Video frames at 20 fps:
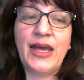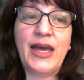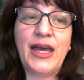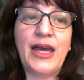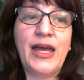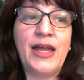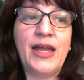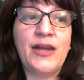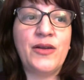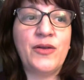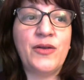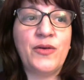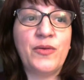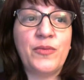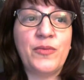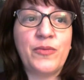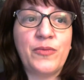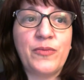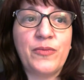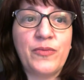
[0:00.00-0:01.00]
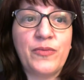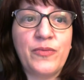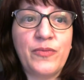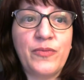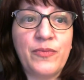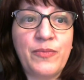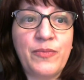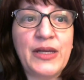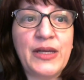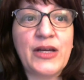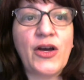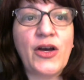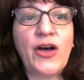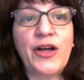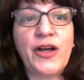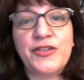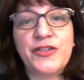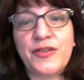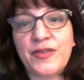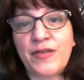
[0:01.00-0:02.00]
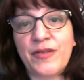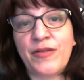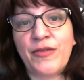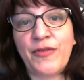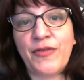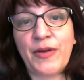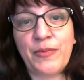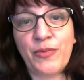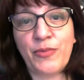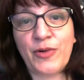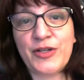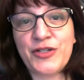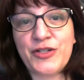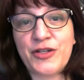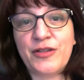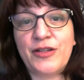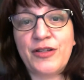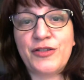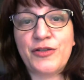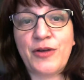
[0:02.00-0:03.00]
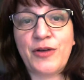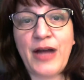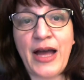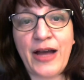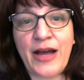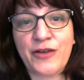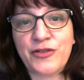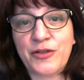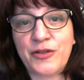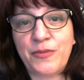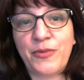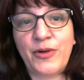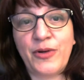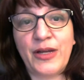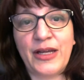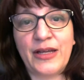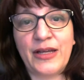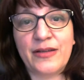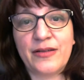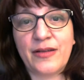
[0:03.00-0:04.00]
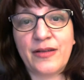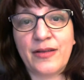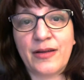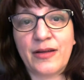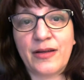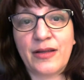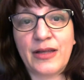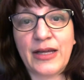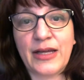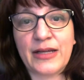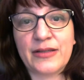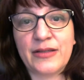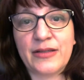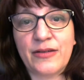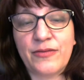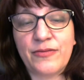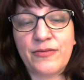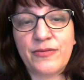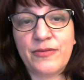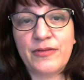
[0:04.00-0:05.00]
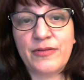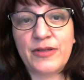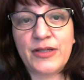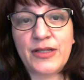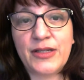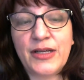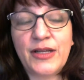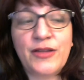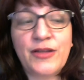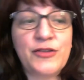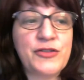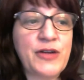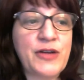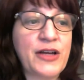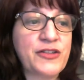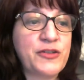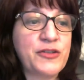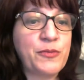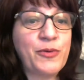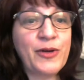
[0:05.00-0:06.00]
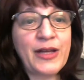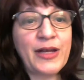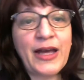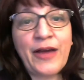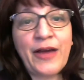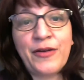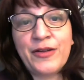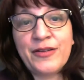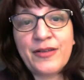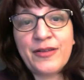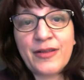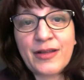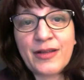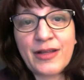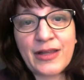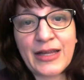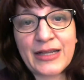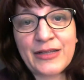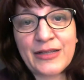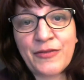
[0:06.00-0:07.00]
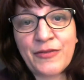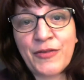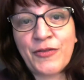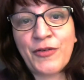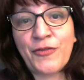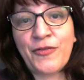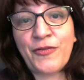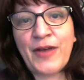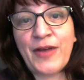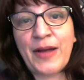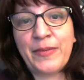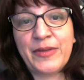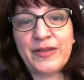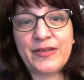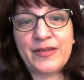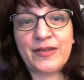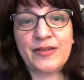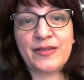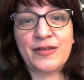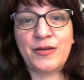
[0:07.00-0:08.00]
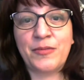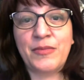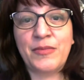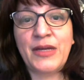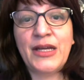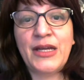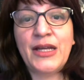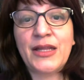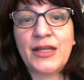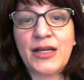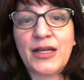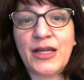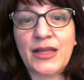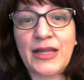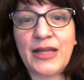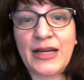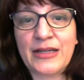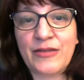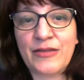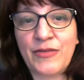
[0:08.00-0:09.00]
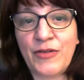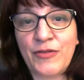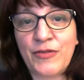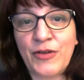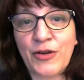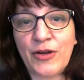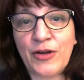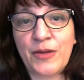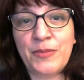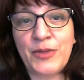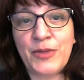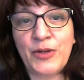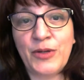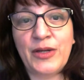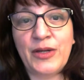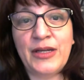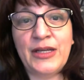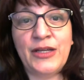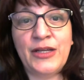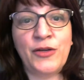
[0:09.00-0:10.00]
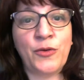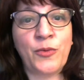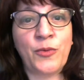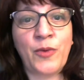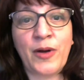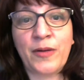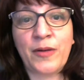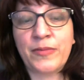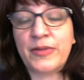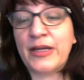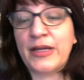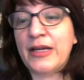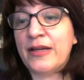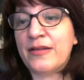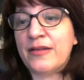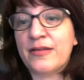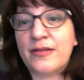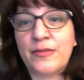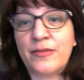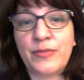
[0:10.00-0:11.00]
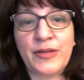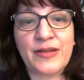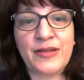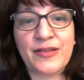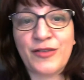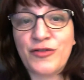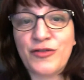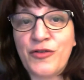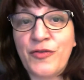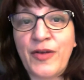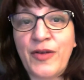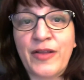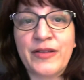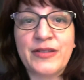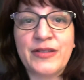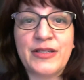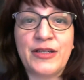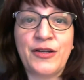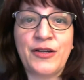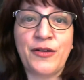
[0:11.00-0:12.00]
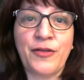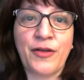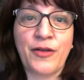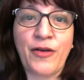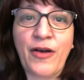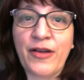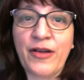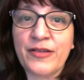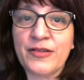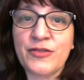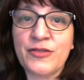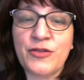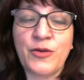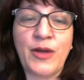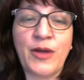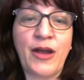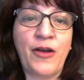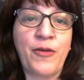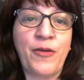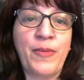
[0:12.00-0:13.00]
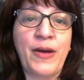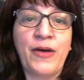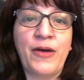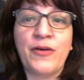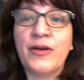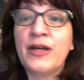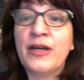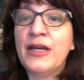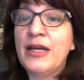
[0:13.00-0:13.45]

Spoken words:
And be conscious of the vibration that you're actually putting into the collective, that you're actually putting out into the collective of your family system, the collective of your community, your workplace, the places you volunteer, the causes you care about,